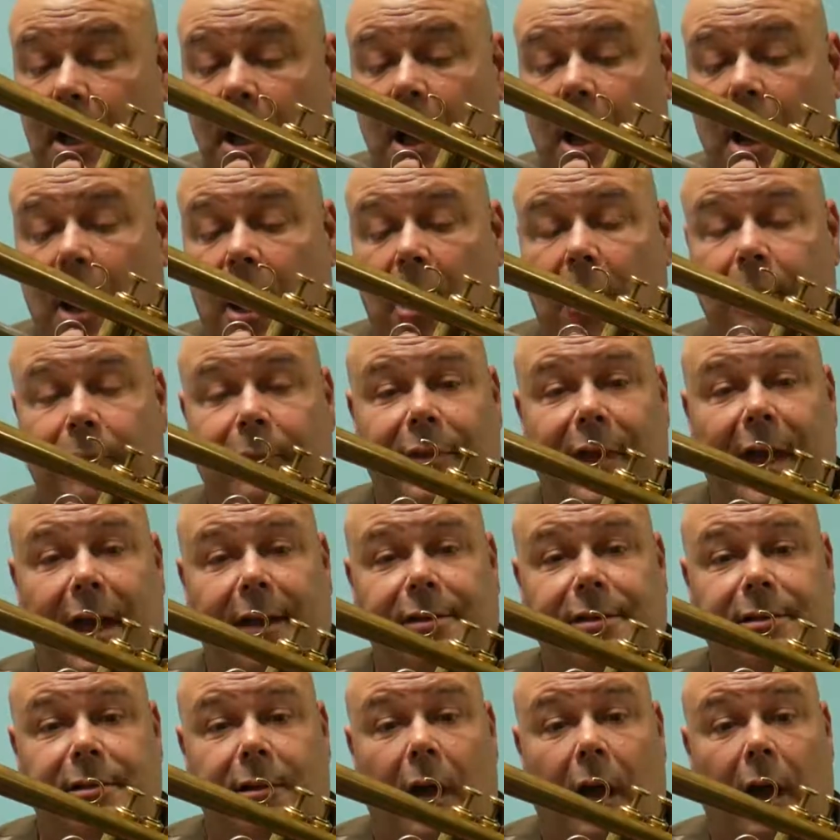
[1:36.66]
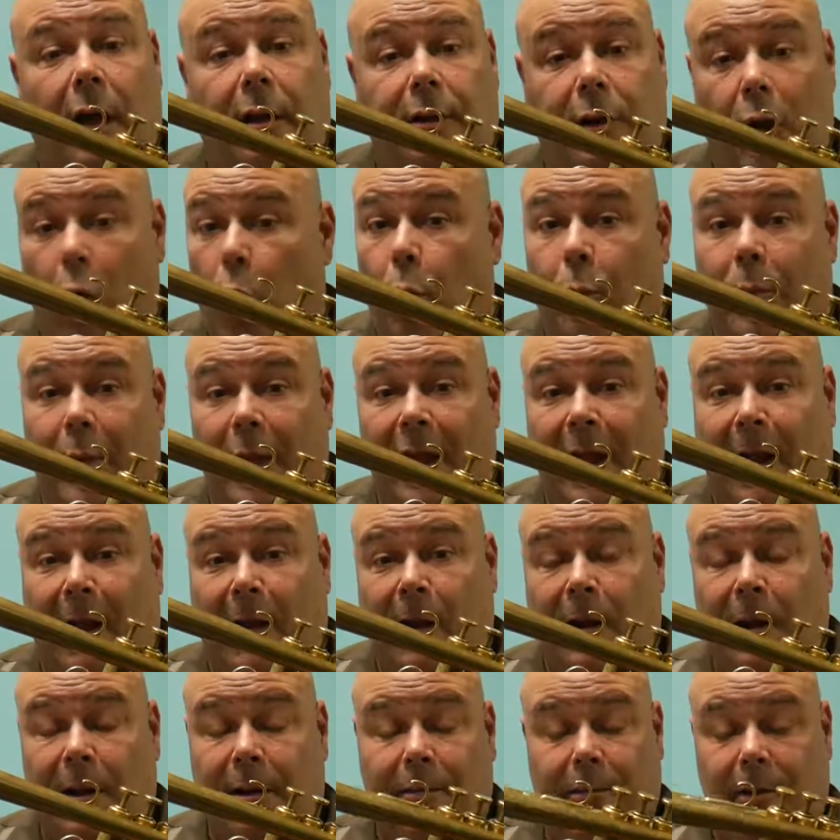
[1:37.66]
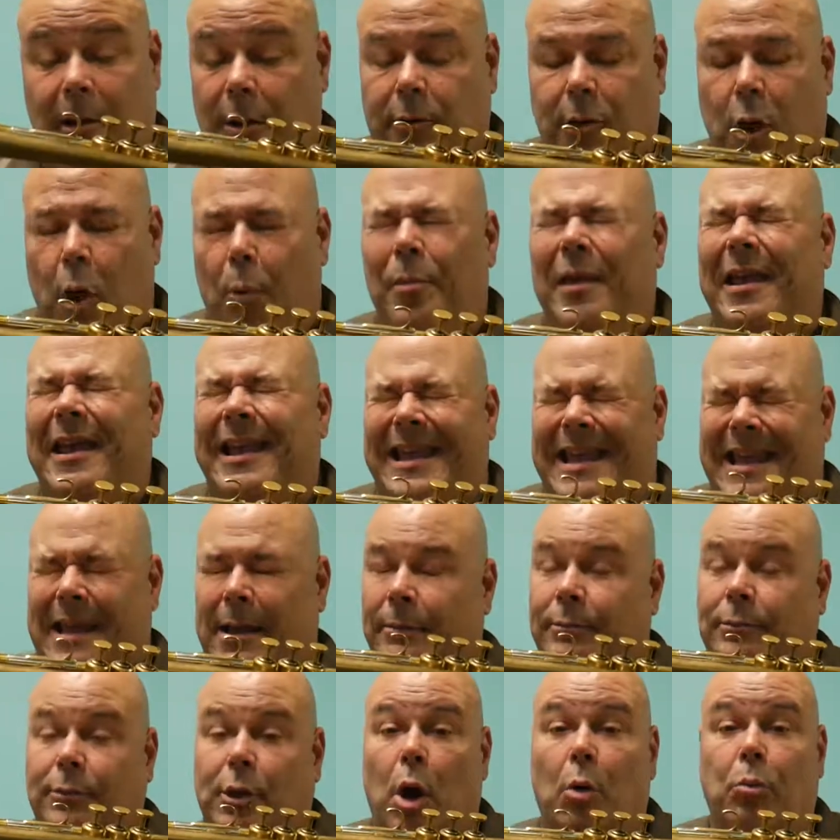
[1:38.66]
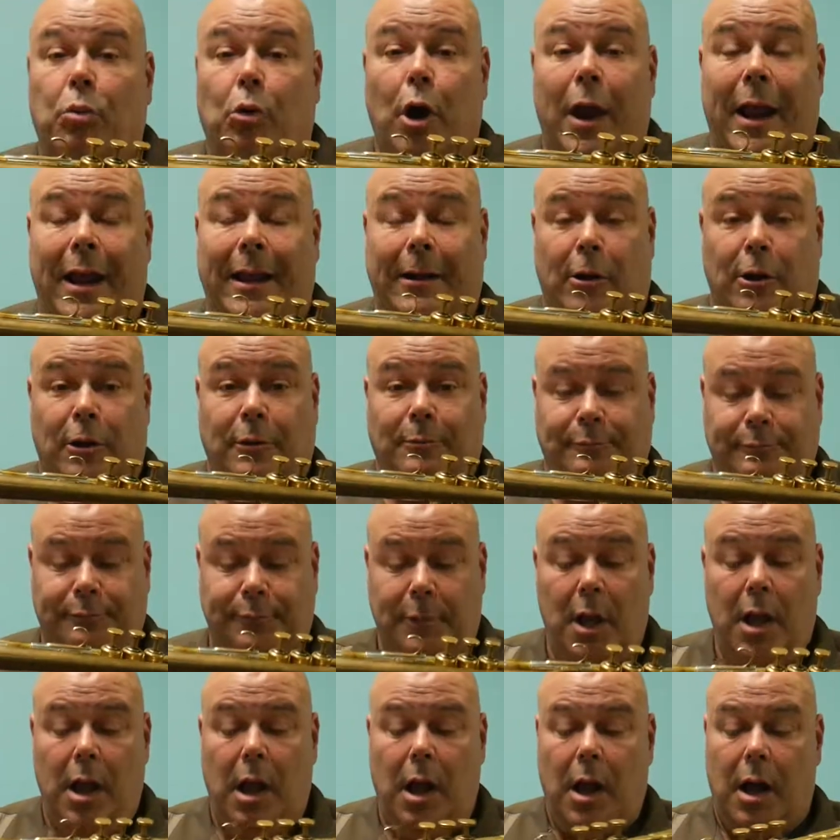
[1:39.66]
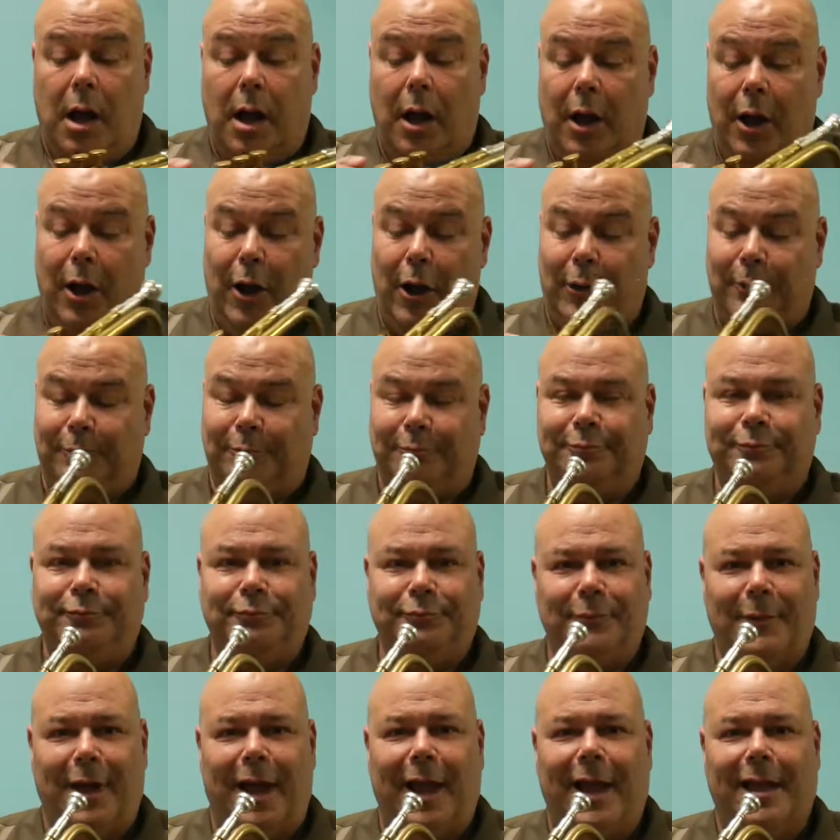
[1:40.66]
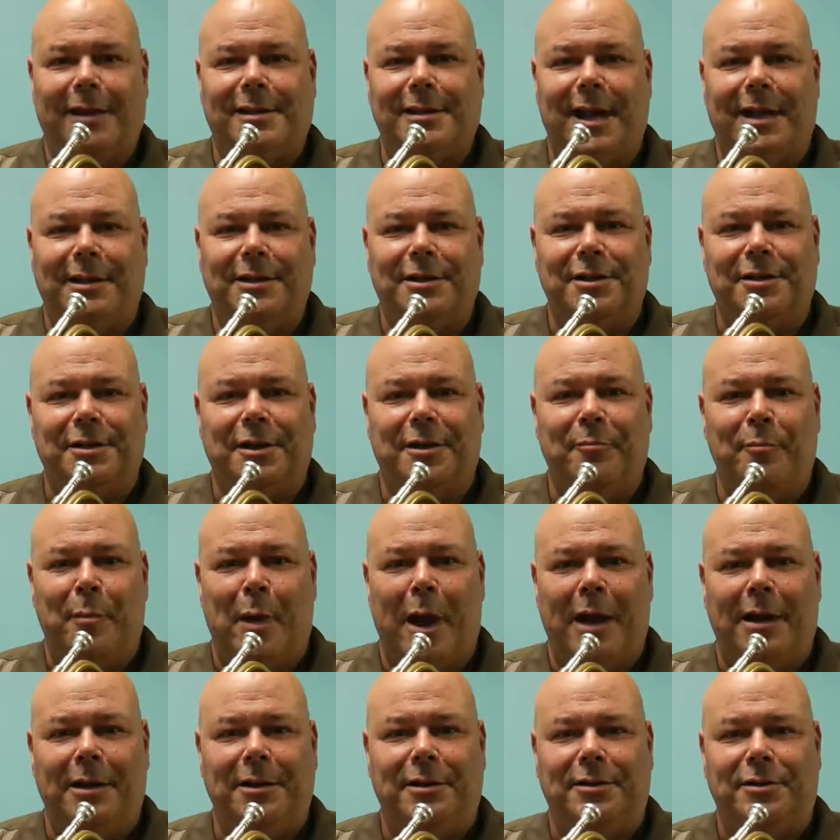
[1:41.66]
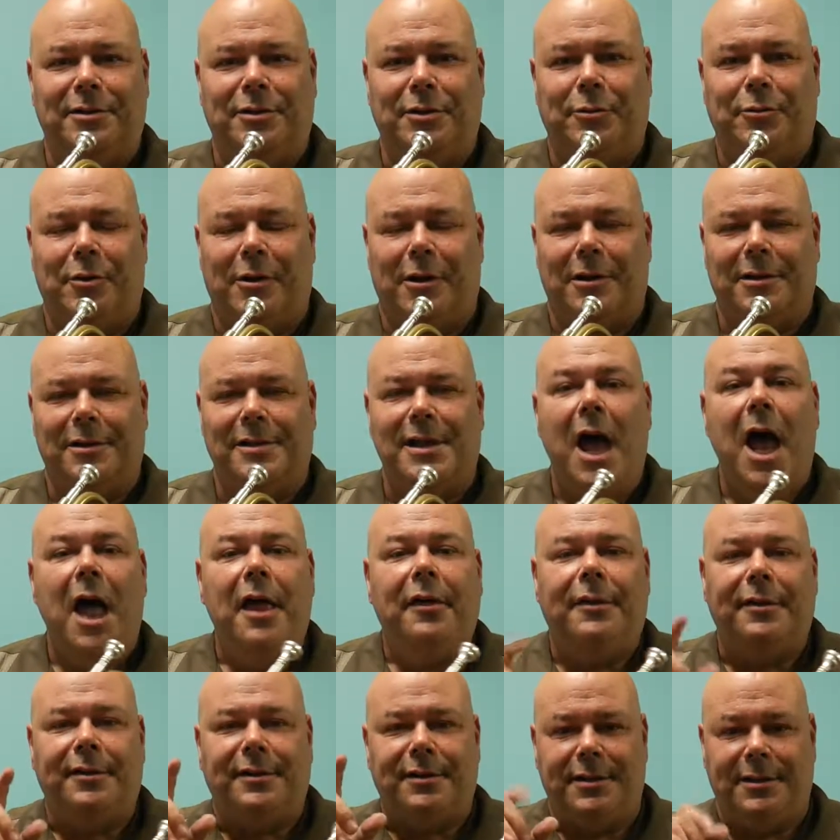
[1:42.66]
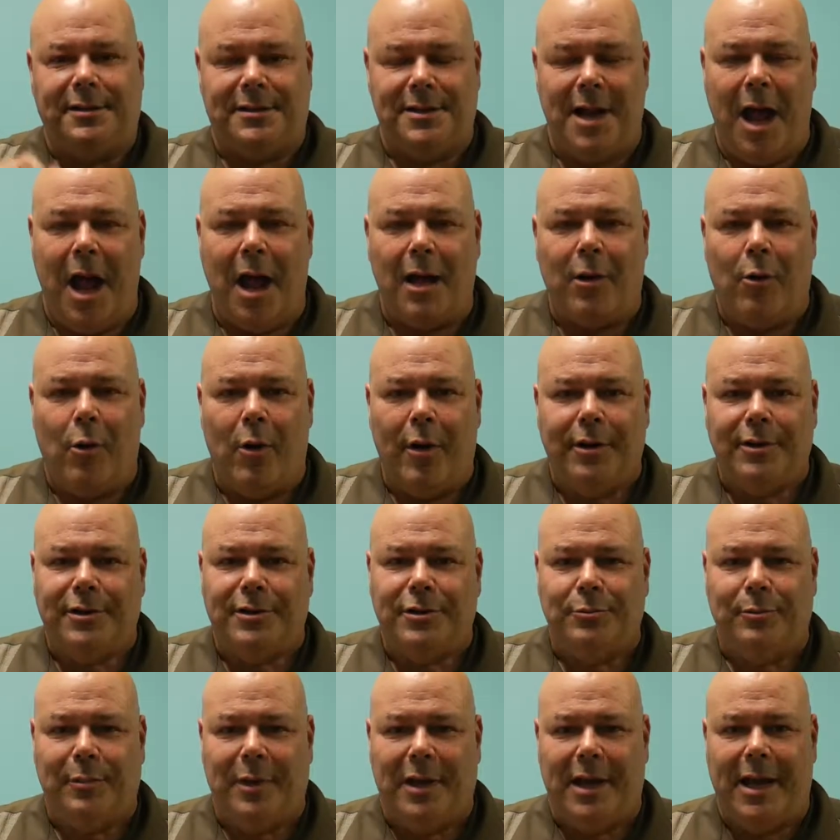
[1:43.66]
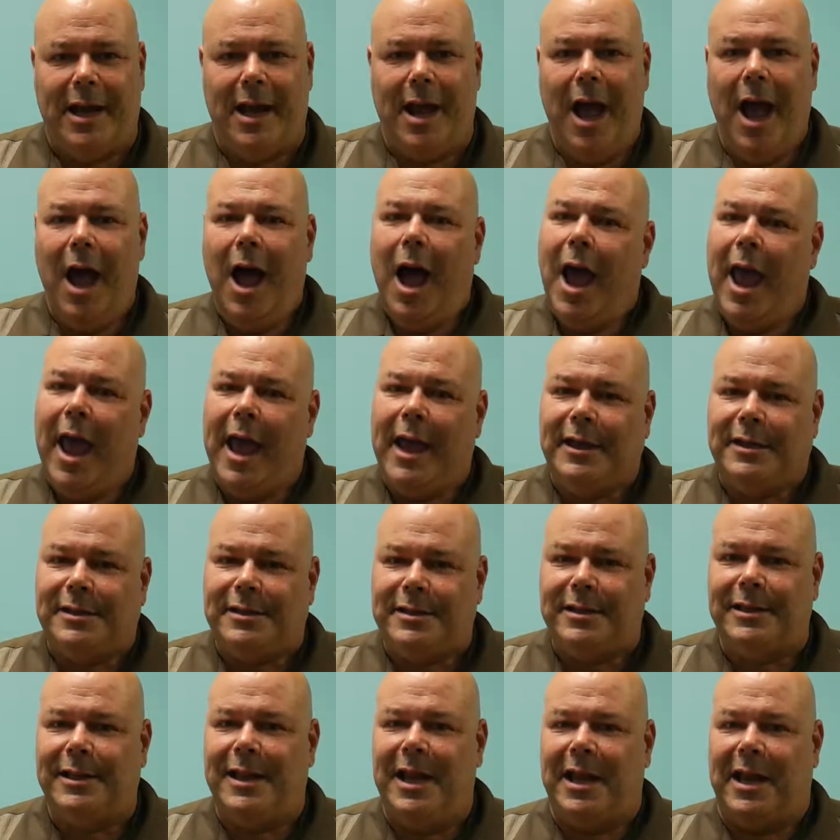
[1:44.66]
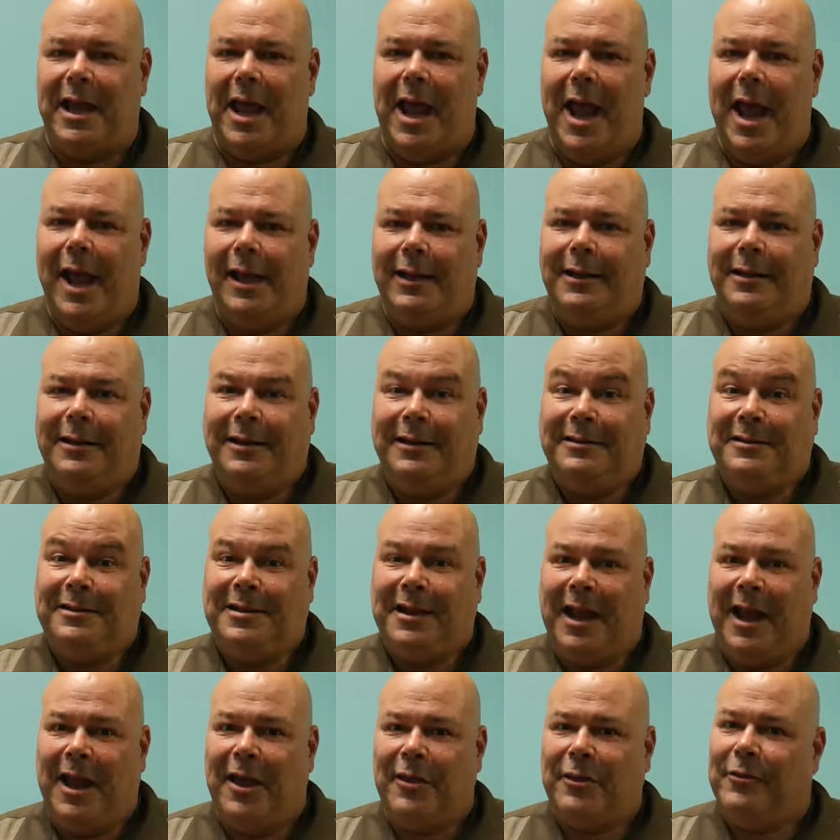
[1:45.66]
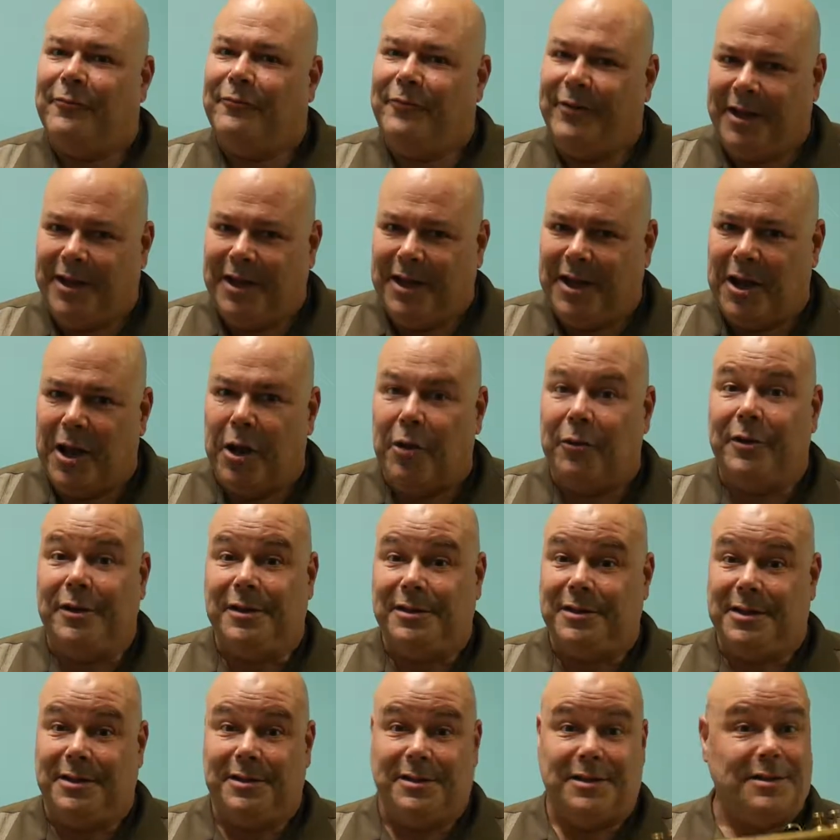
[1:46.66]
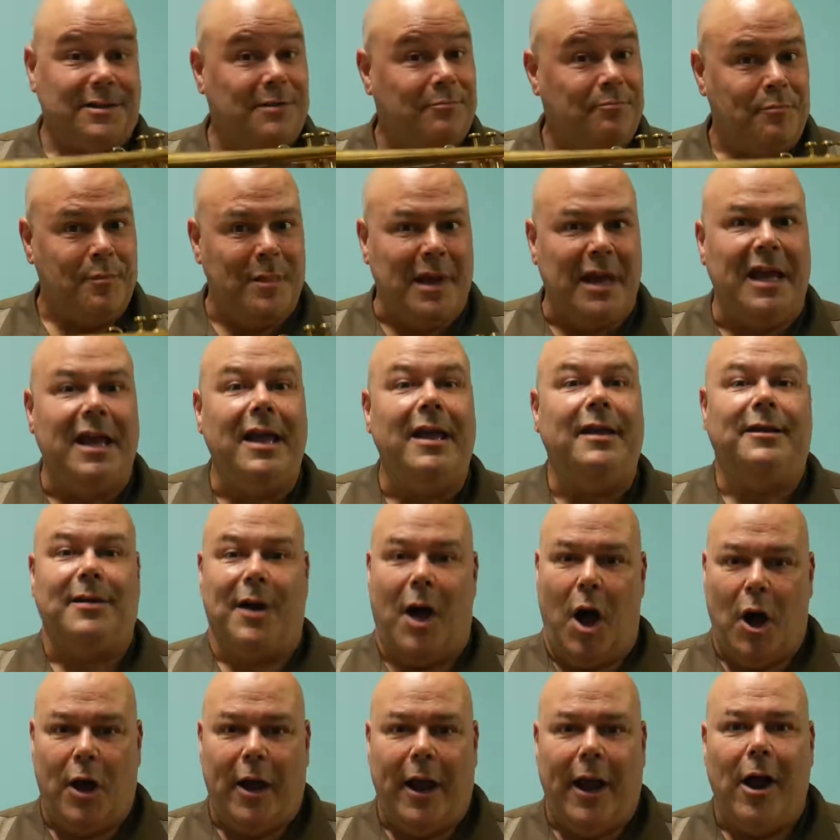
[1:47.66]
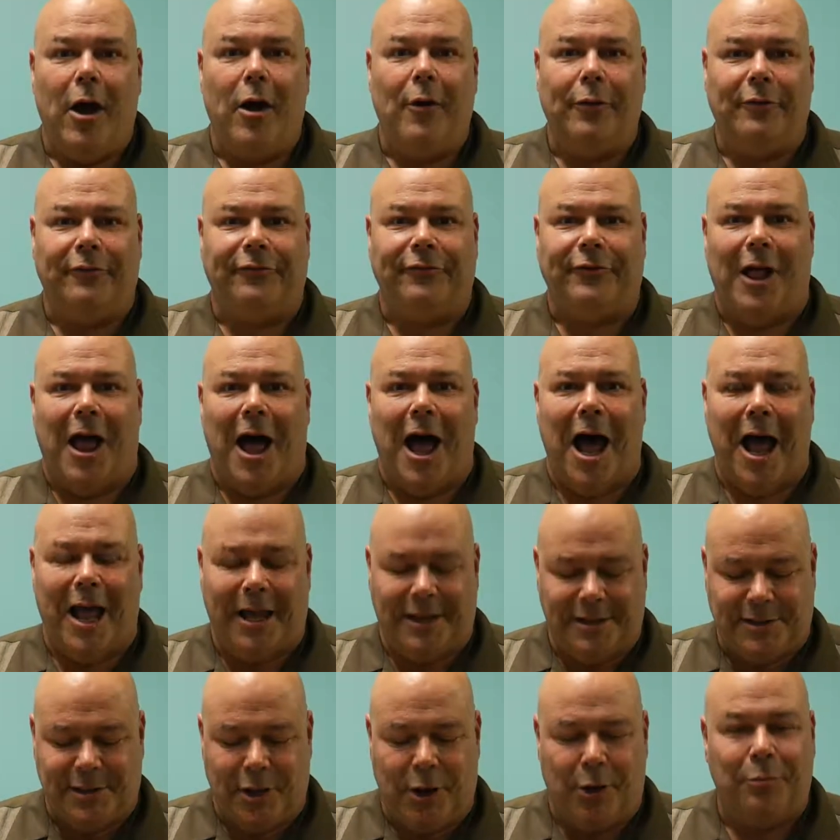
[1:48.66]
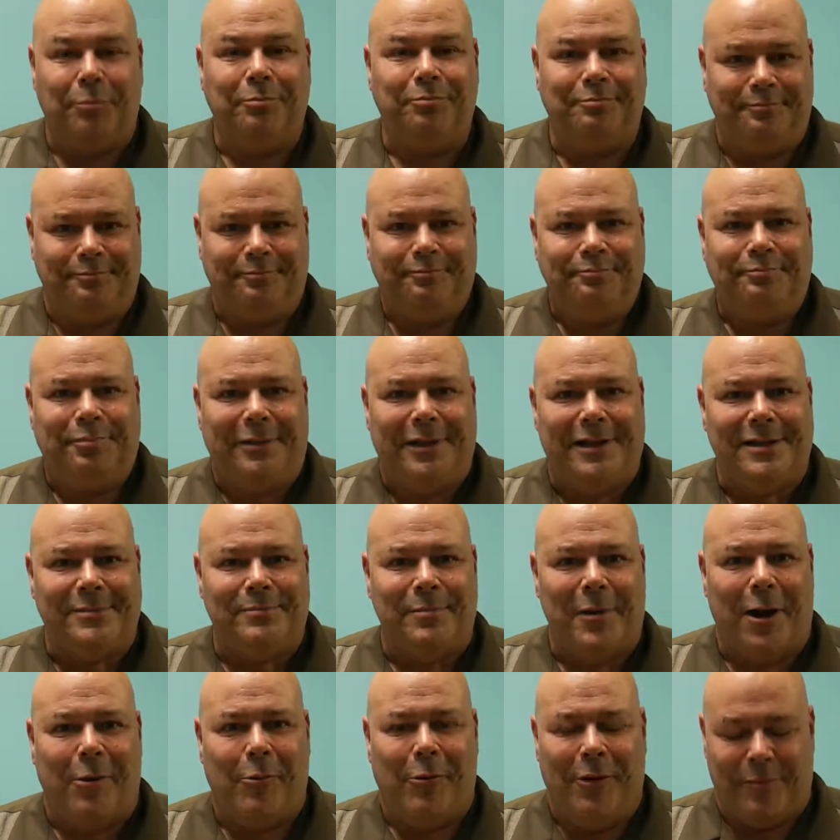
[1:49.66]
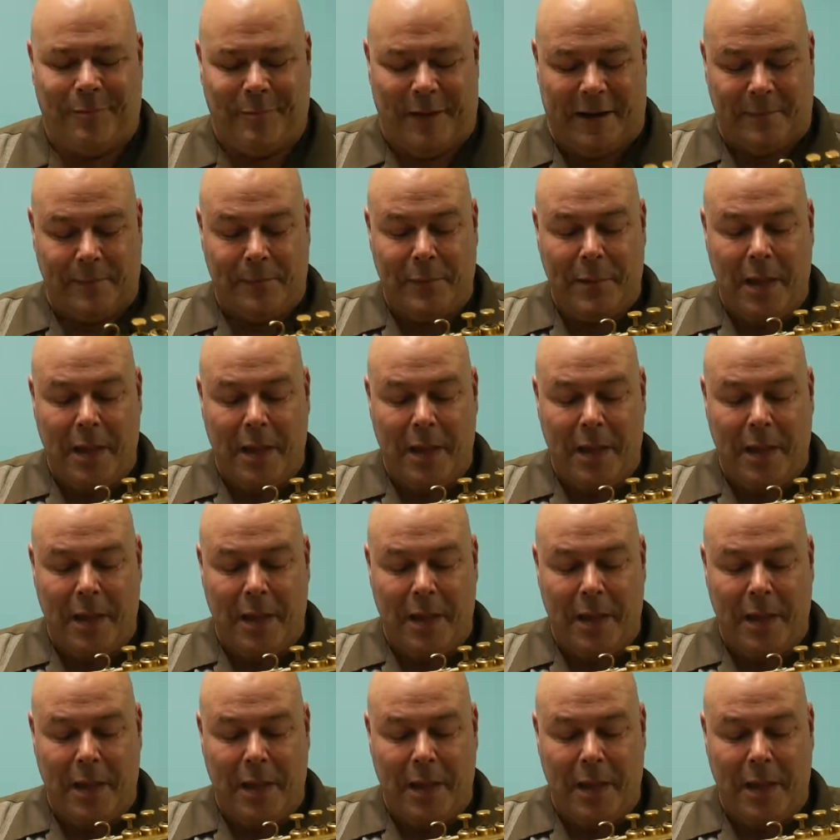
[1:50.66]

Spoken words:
that's a no biggie, no brainer. I guess I just combined two words. This is not going to be a slick, edited together video. This is me talking on the fly, so please bear with me.